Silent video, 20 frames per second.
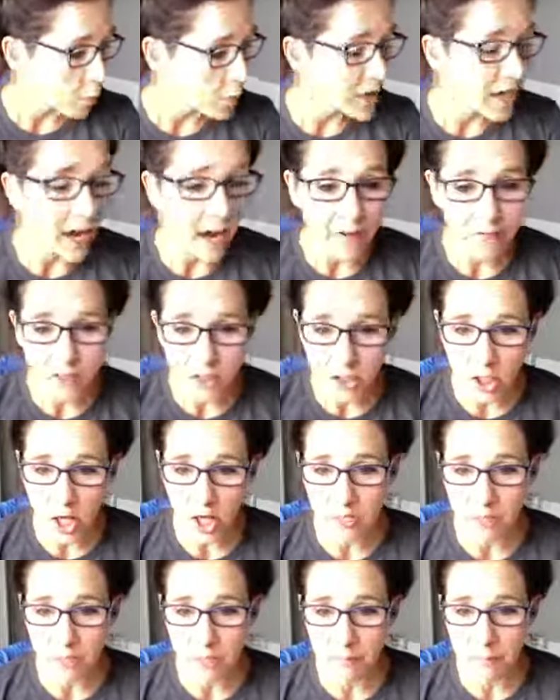we haven't
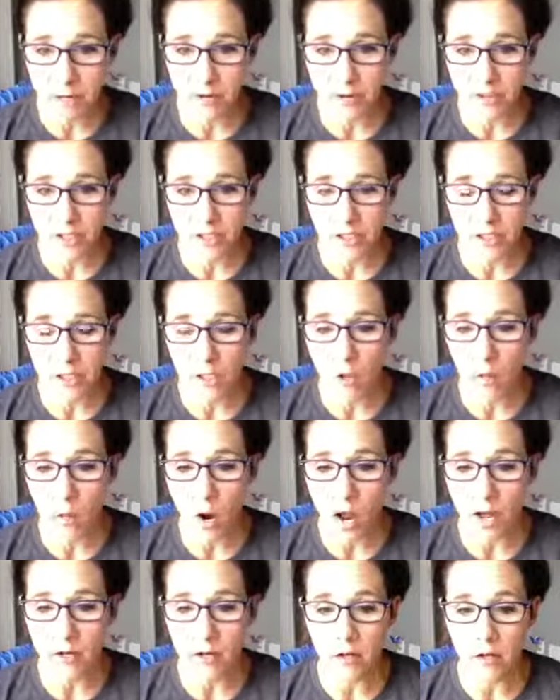talked about this in a
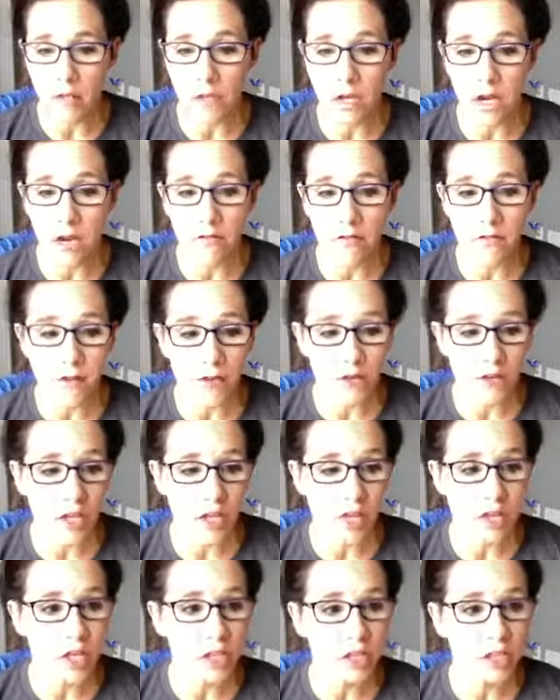while, and I feel
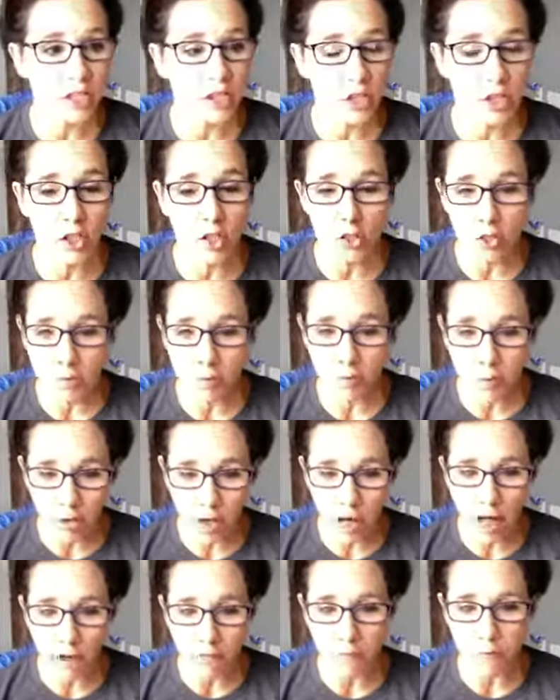that this is a good
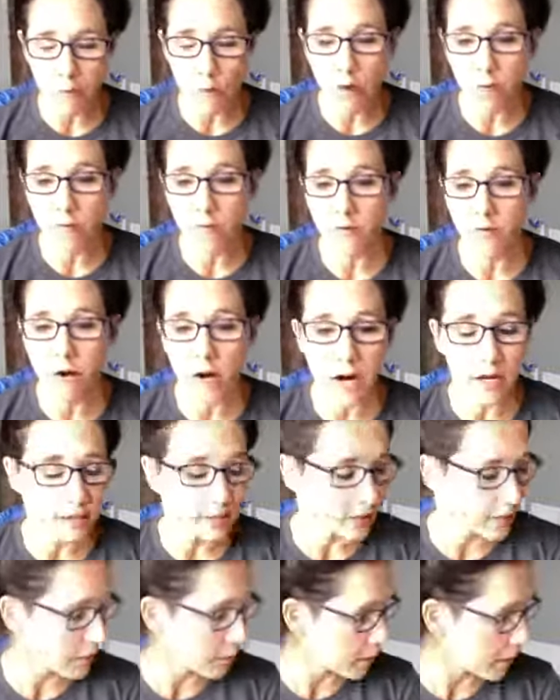platform for
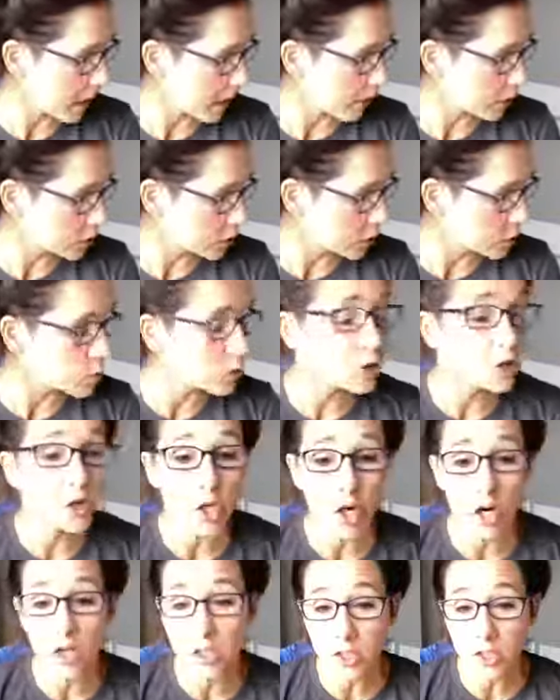us to be able to
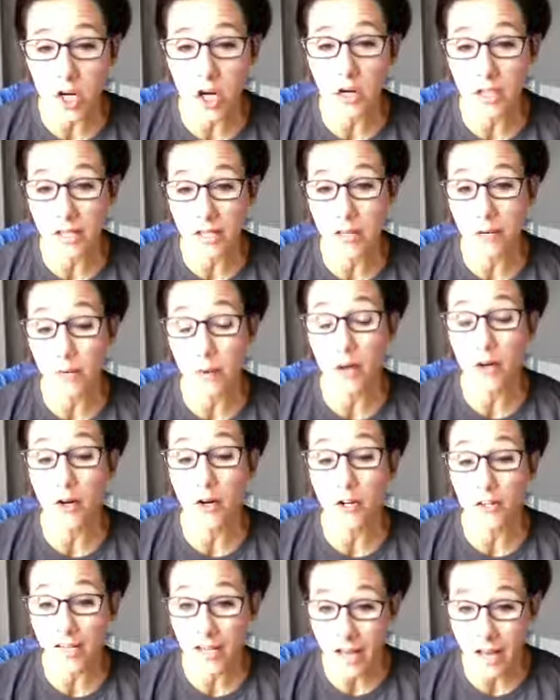start talking about
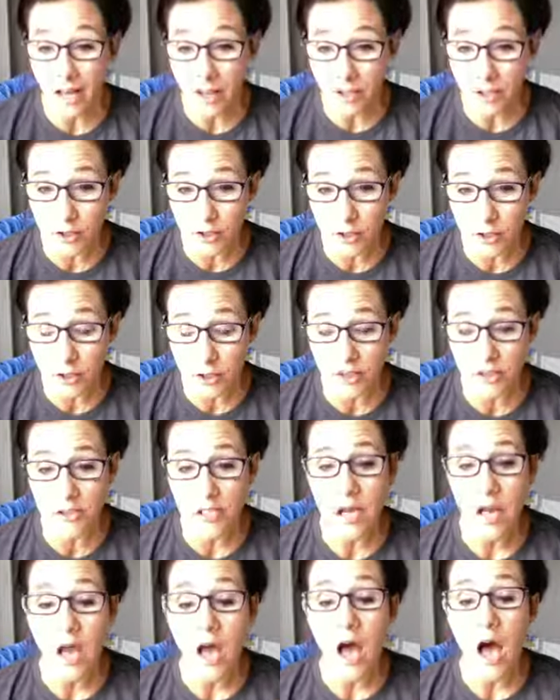our calendars,
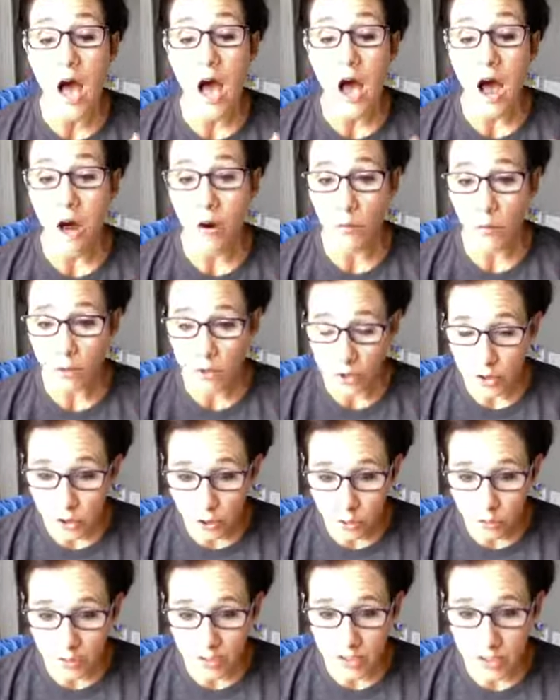how we're
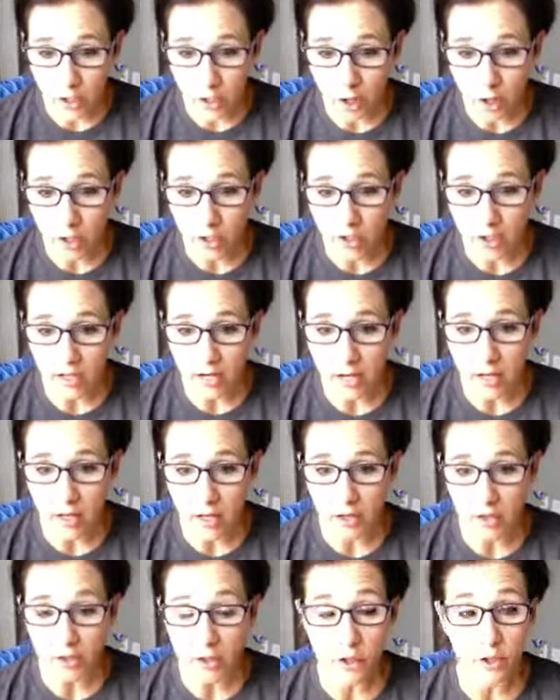using our
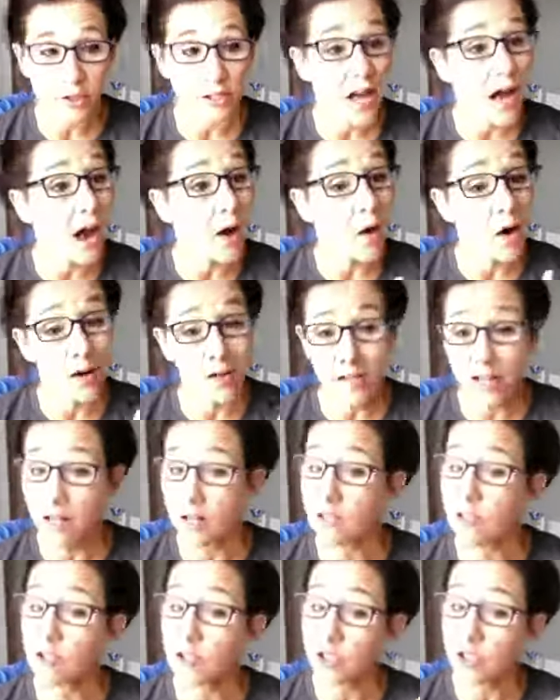calendars, how our
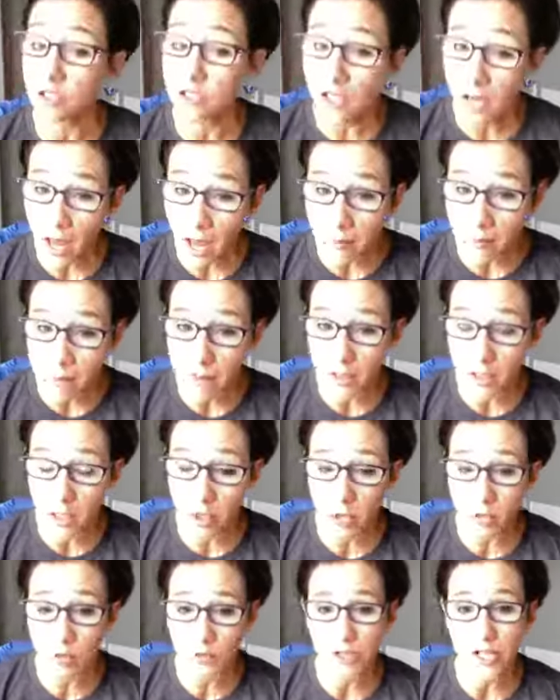calendars can be
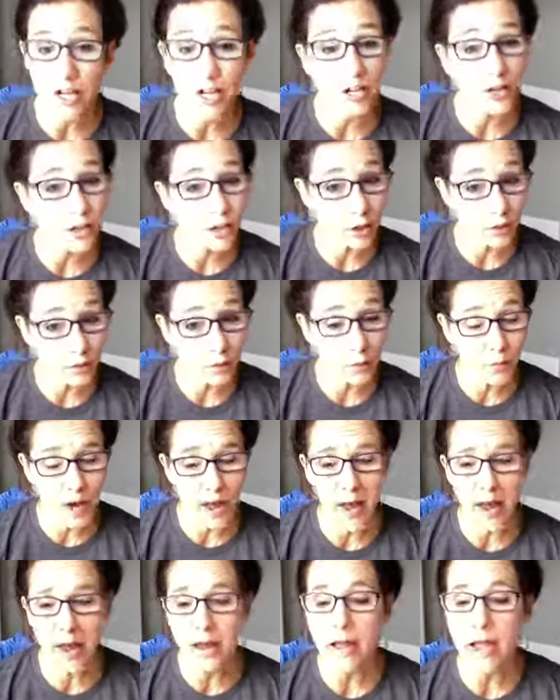used in a good
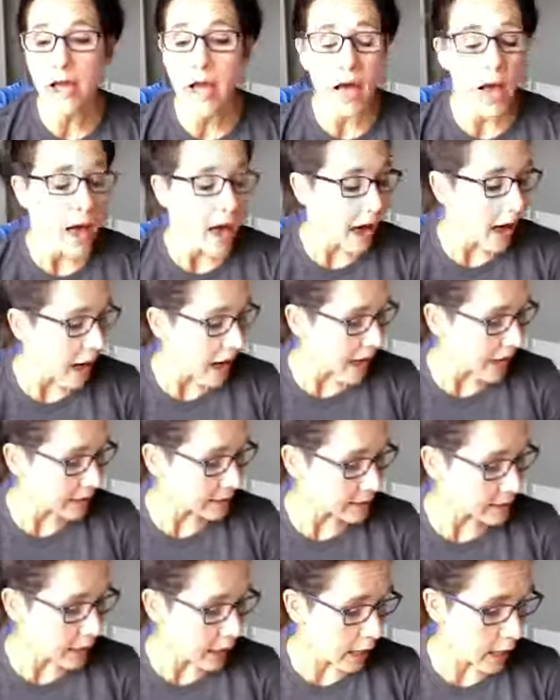way,
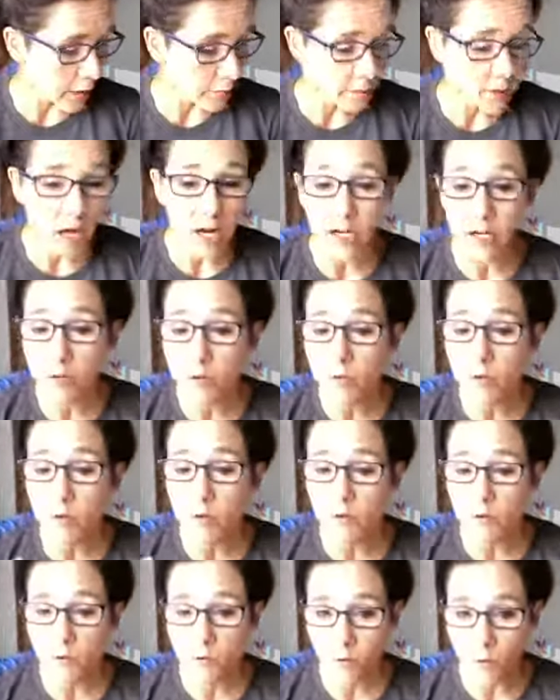and kind of
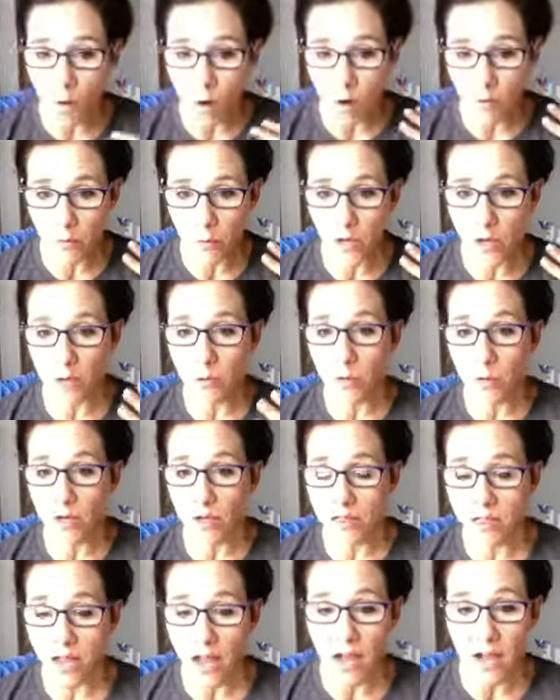move forward
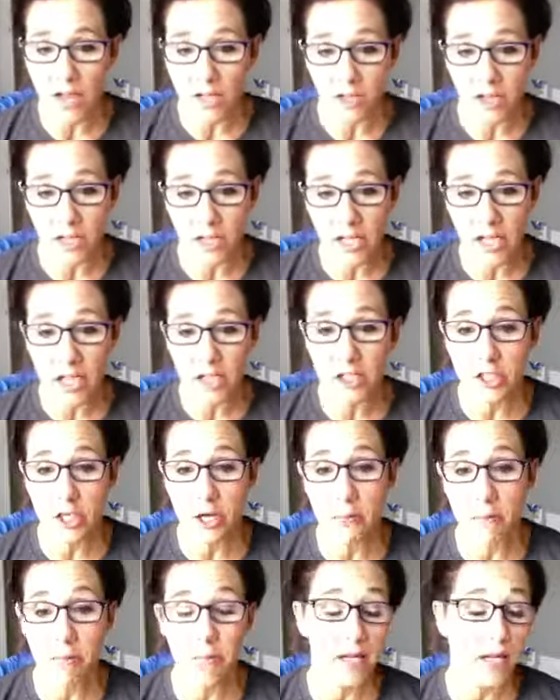with that
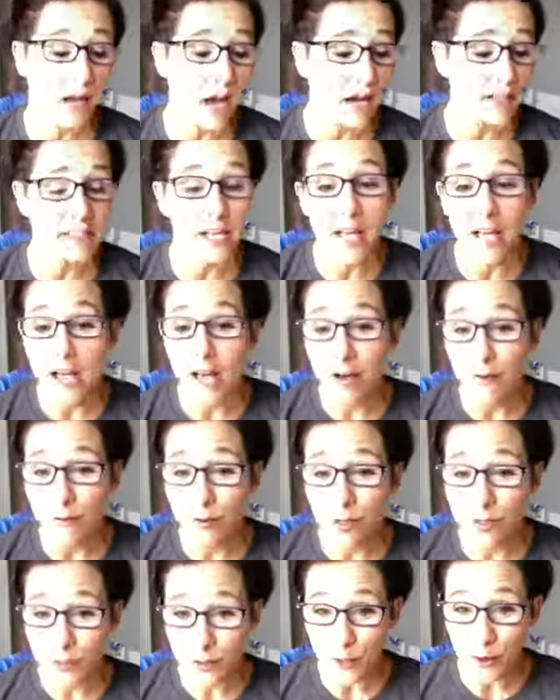education. Because if
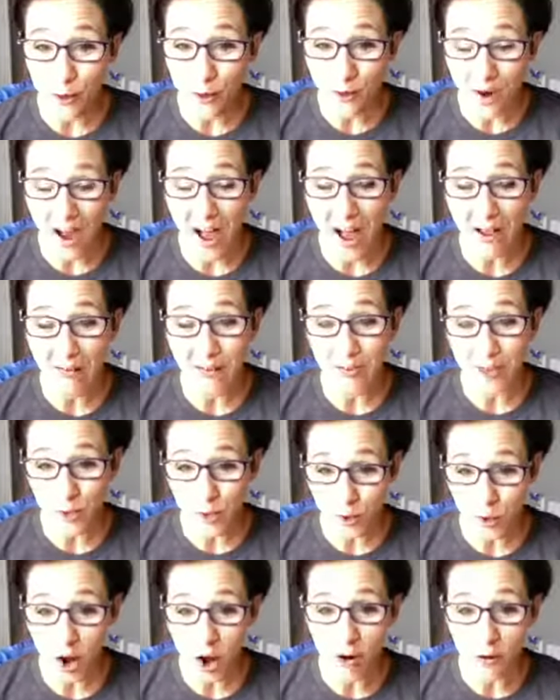we don't have a
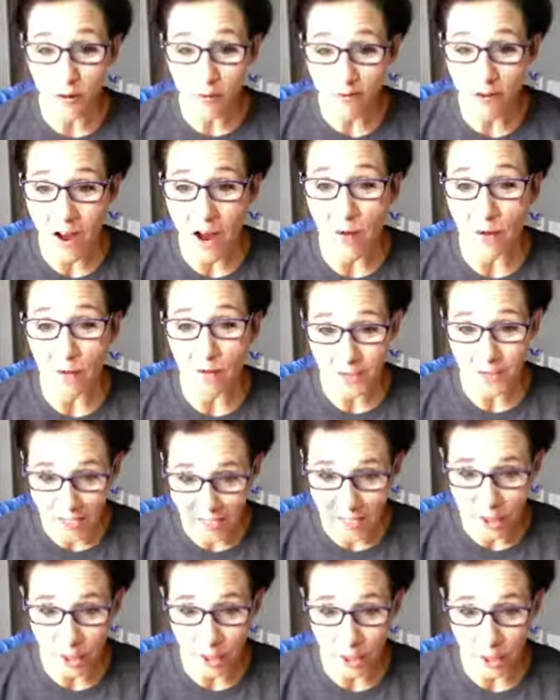strong
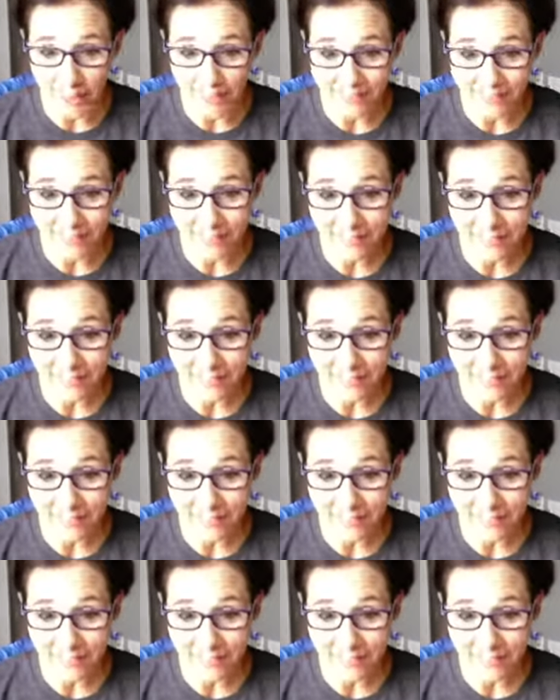foundation,